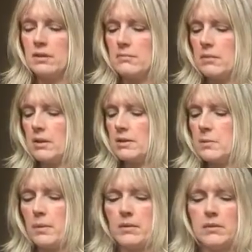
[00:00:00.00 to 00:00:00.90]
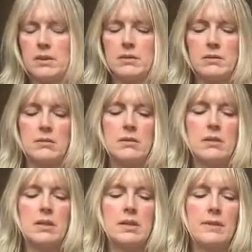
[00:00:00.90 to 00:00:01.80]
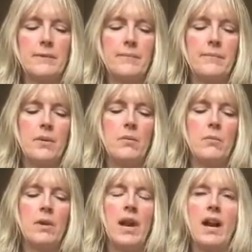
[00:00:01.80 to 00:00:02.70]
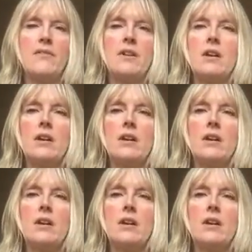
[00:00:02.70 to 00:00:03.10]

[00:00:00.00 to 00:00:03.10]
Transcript: in my experience. We have a